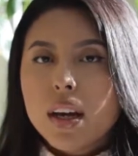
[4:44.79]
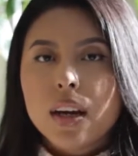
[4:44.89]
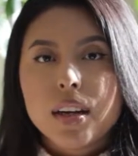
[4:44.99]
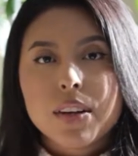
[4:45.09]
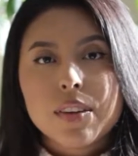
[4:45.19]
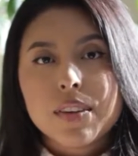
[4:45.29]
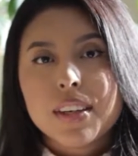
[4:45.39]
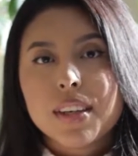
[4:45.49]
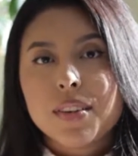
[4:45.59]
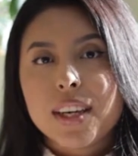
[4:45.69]
Another
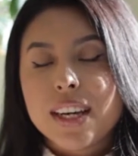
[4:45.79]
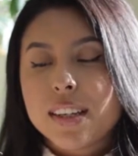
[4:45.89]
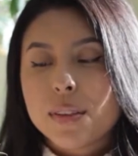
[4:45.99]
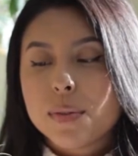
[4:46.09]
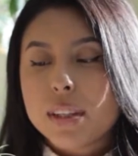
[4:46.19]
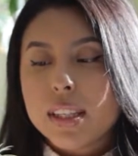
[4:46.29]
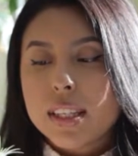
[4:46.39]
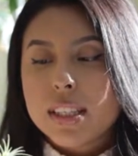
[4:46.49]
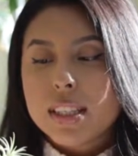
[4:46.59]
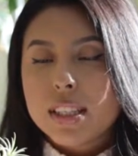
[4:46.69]
thing you can do with
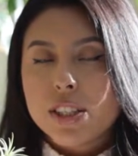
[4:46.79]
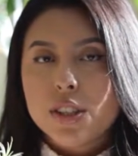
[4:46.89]
these is